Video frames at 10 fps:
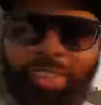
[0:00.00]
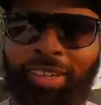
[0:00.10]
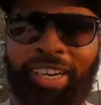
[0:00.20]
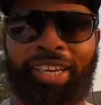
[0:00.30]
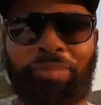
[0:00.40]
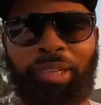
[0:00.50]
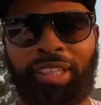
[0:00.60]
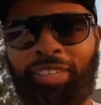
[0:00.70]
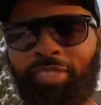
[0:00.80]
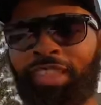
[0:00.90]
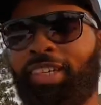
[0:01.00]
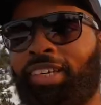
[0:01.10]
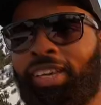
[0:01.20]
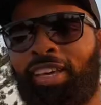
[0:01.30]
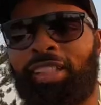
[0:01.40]
I can't believe it.
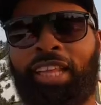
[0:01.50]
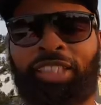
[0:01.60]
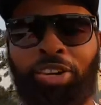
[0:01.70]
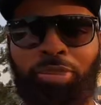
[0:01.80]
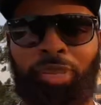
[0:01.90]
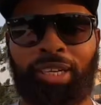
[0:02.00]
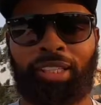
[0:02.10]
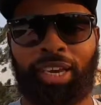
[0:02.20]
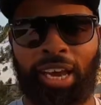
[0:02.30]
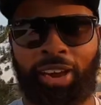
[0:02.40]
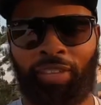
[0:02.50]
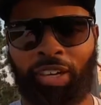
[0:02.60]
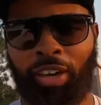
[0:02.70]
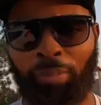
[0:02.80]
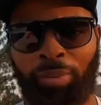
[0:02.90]
They told me that they have a
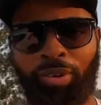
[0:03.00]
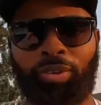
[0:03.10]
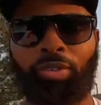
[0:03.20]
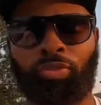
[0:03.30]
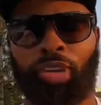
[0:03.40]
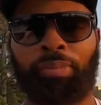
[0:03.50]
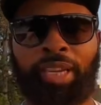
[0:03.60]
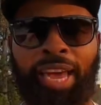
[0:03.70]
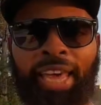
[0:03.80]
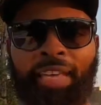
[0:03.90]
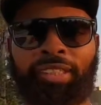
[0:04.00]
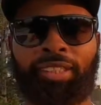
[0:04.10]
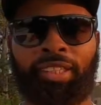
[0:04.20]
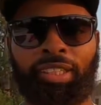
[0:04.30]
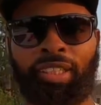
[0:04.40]
couple Remedy 8s
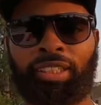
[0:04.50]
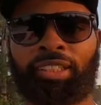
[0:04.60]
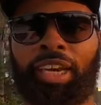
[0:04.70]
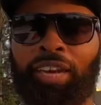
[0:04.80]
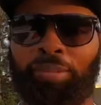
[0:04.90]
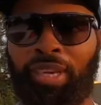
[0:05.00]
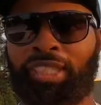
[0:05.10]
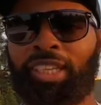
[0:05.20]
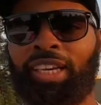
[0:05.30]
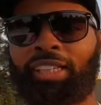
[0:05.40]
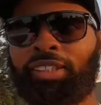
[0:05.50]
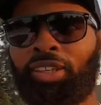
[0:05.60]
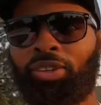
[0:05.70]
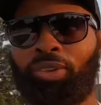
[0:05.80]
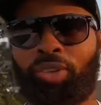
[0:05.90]
in. They just got them in today.
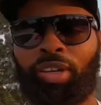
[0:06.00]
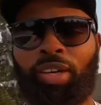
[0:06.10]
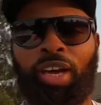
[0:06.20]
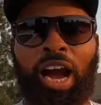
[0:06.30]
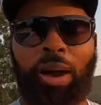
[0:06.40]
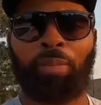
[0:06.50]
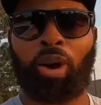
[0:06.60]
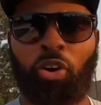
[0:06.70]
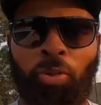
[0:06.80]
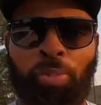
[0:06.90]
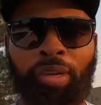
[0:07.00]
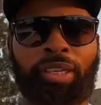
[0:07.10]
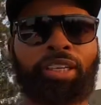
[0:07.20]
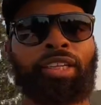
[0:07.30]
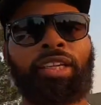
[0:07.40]
So I'm
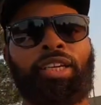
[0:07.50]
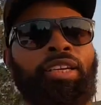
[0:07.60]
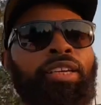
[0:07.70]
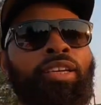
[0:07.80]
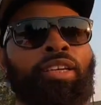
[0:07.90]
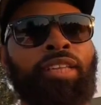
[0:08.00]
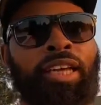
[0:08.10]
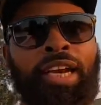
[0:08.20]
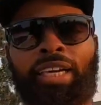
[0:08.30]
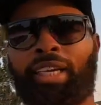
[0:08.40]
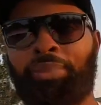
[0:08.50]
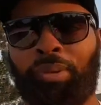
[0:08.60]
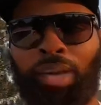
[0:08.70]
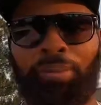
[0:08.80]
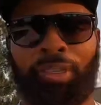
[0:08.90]
hoping that I can
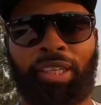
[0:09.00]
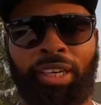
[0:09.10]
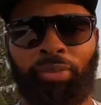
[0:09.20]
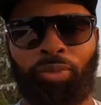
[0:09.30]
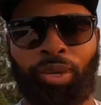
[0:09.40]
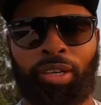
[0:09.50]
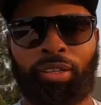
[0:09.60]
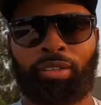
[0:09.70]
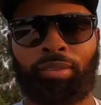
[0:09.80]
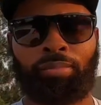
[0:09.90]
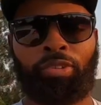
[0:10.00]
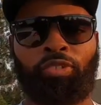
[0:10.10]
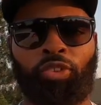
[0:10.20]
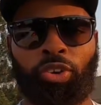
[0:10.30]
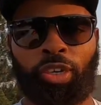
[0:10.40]
be able to get one
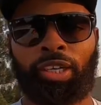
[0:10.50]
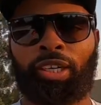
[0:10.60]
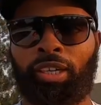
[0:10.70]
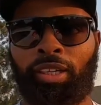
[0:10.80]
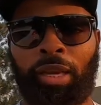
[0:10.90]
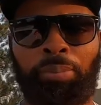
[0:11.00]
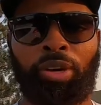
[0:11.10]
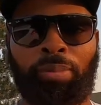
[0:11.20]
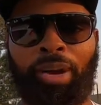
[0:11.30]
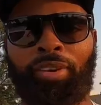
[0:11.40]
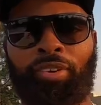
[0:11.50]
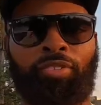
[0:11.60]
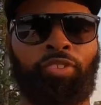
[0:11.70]
before they put them out on the